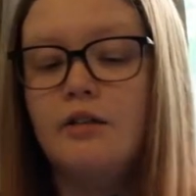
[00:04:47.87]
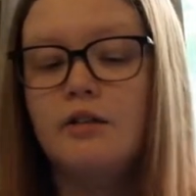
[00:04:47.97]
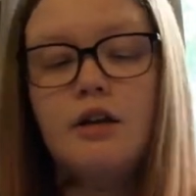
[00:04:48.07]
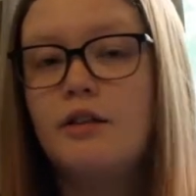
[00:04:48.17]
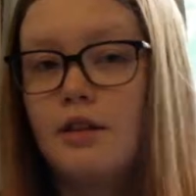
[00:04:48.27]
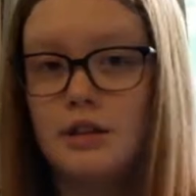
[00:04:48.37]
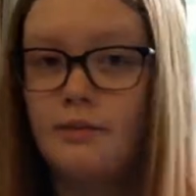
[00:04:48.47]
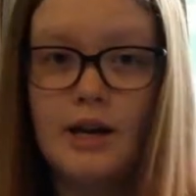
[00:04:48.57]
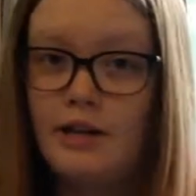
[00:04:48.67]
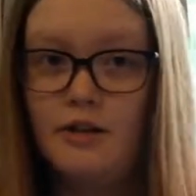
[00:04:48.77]
nothing's
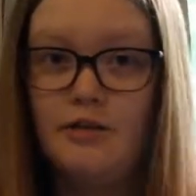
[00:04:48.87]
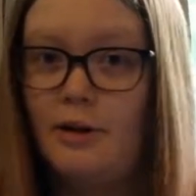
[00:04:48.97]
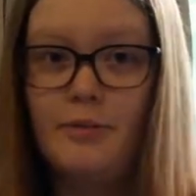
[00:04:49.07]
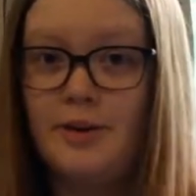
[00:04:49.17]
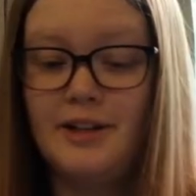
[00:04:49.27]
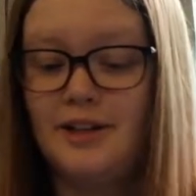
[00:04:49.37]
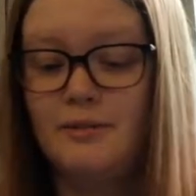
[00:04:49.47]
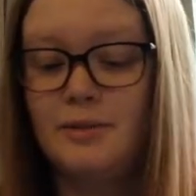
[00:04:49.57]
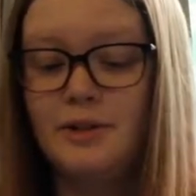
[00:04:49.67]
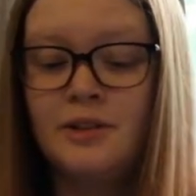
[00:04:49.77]
made in Great Britain
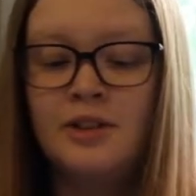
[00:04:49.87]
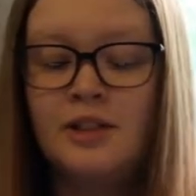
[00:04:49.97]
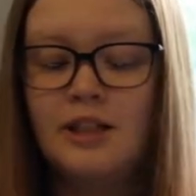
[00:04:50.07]
anymore.